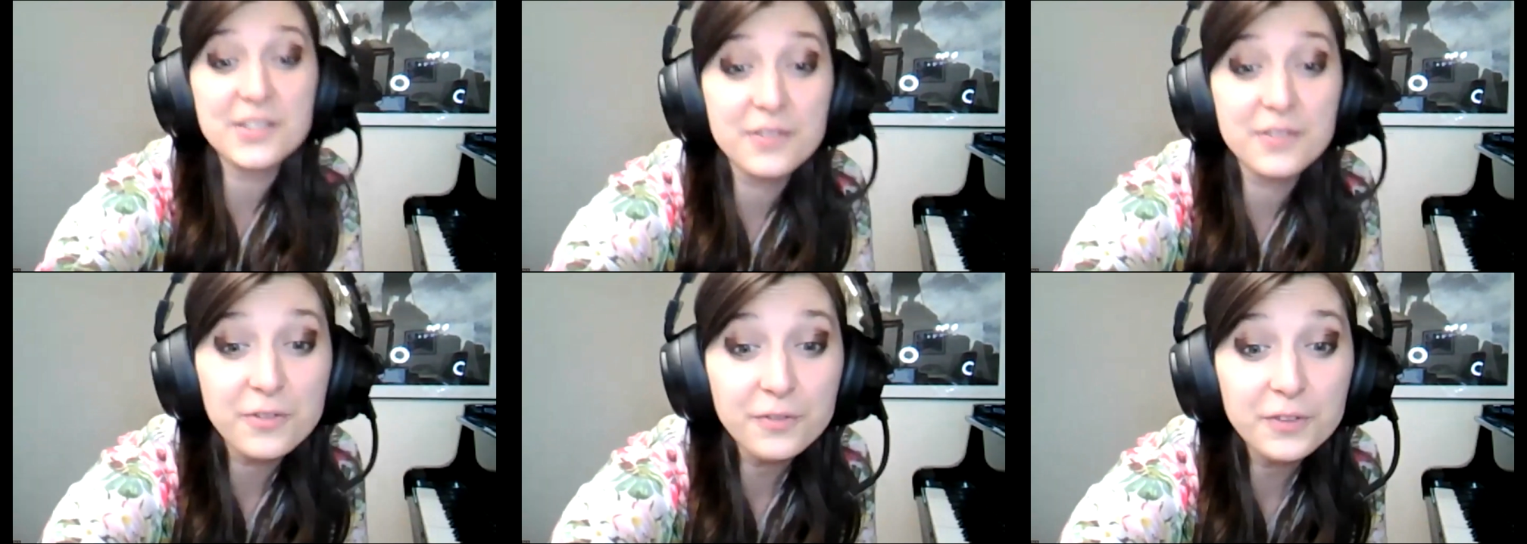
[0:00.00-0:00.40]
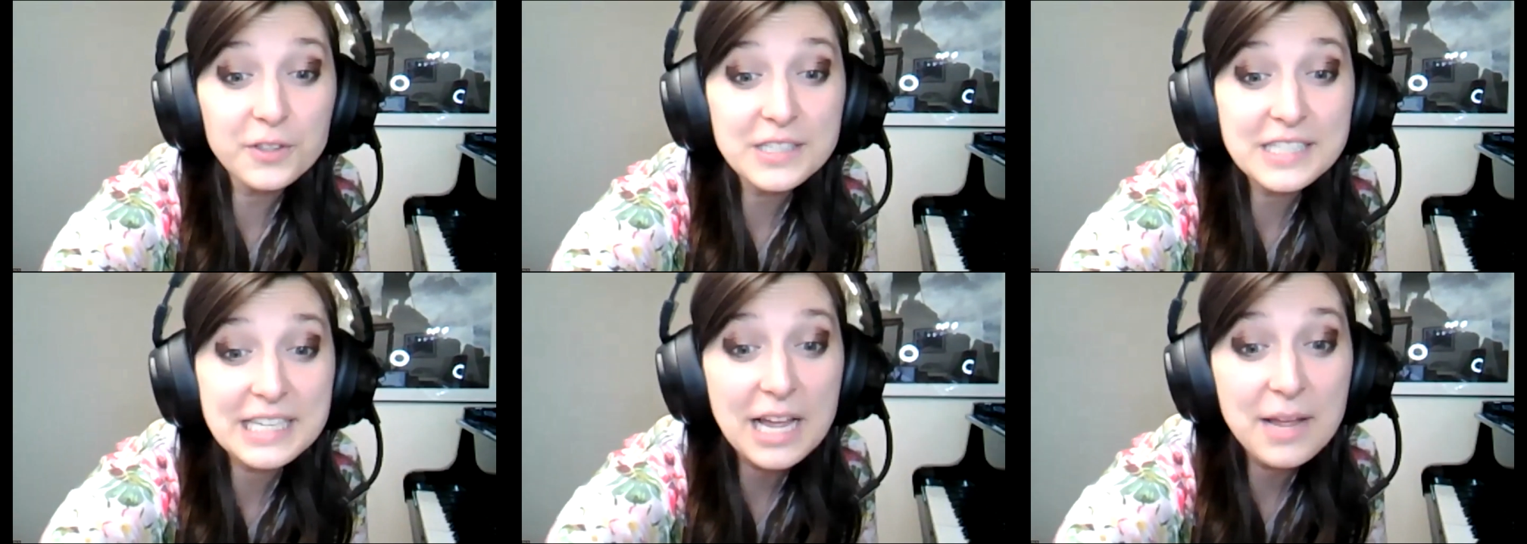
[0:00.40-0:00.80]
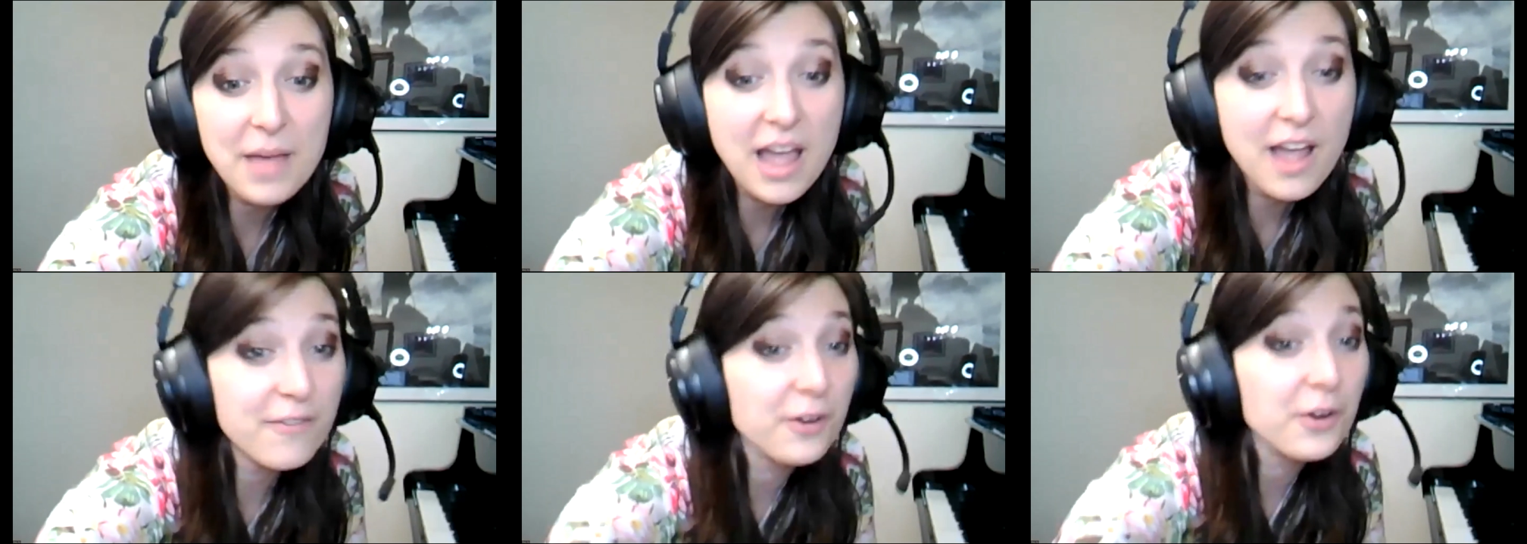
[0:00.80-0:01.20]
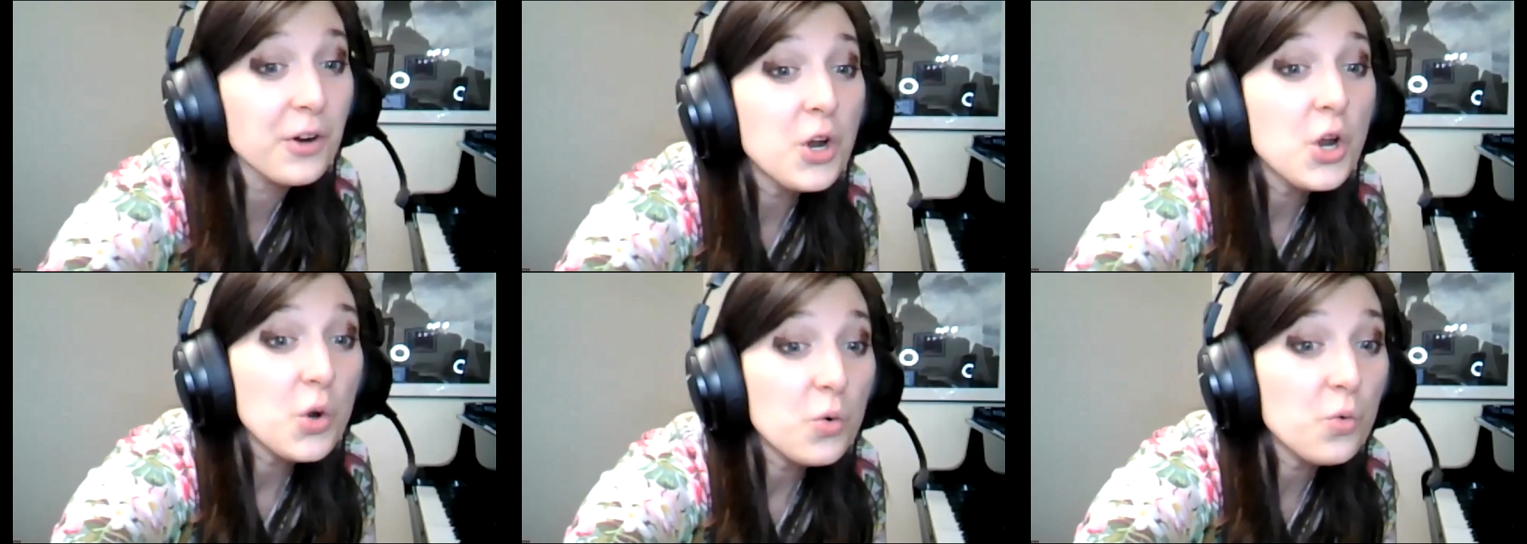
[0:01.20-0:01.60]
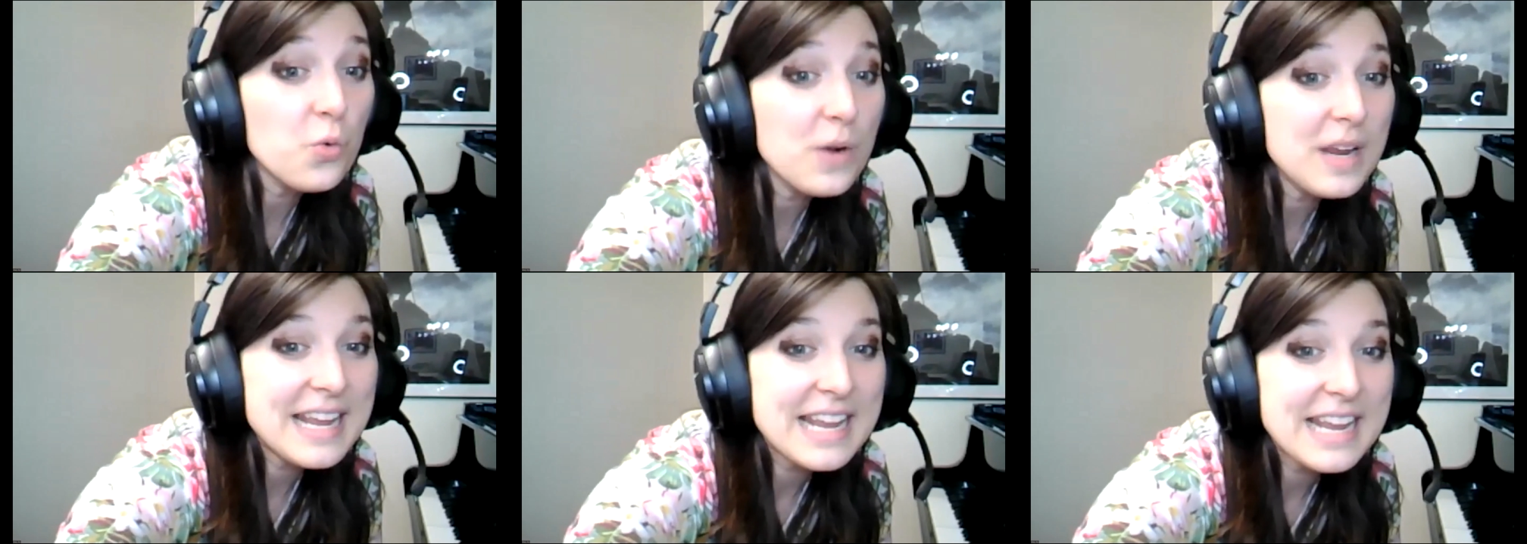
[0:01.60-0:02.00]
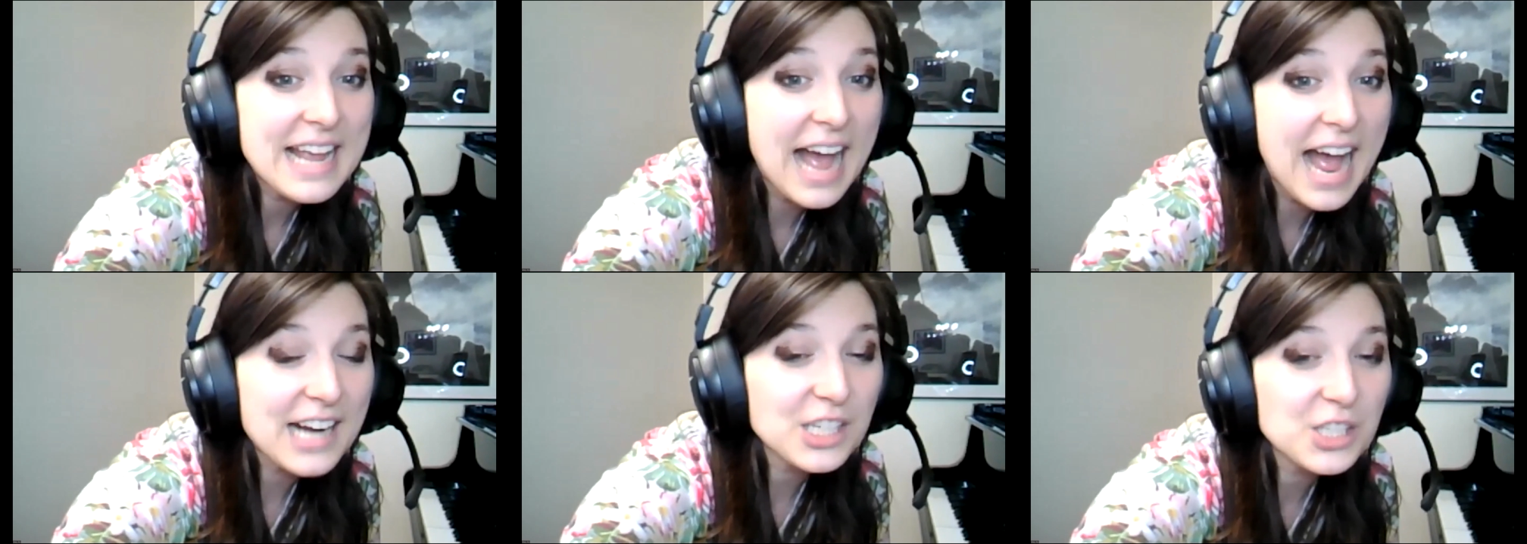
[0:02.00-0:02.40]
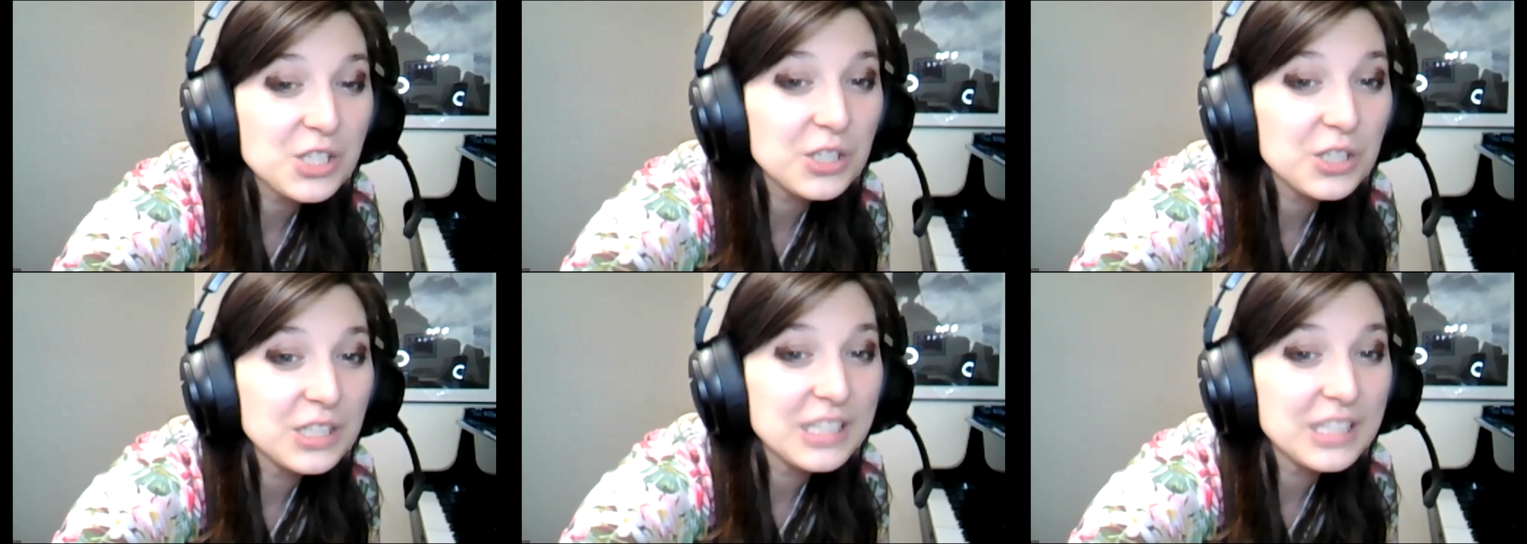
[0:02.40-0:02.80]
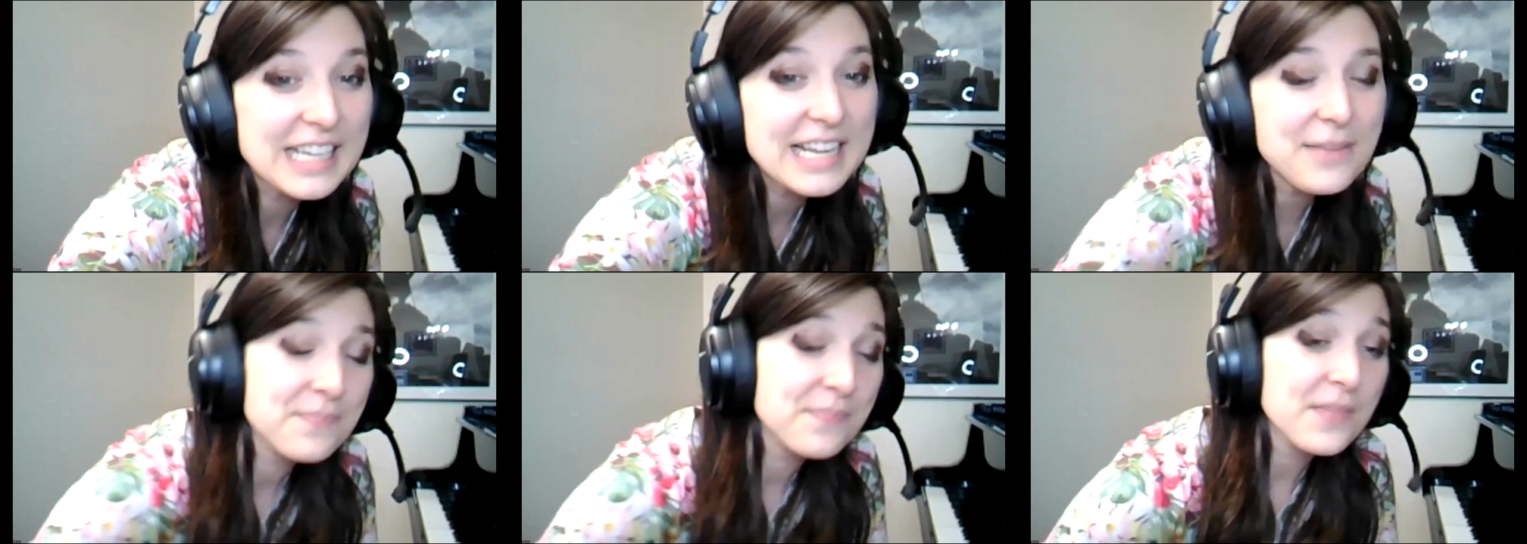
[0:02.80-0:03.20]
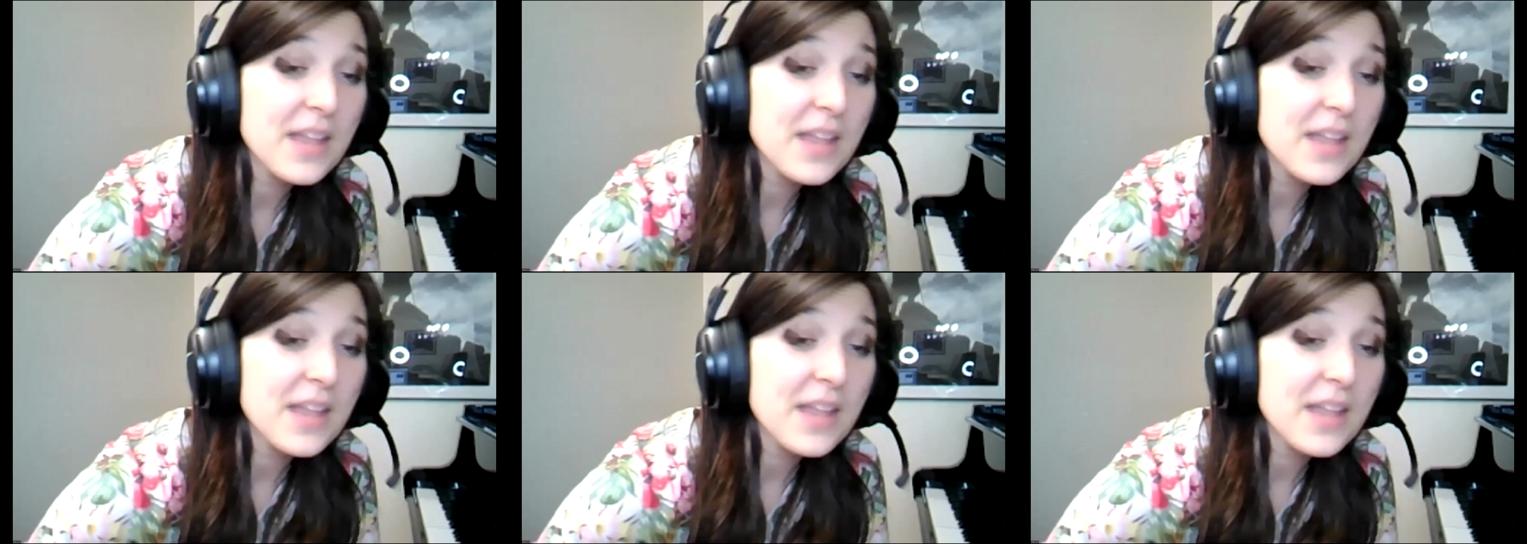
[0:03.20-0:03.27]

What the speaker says: for the first time ever, we actually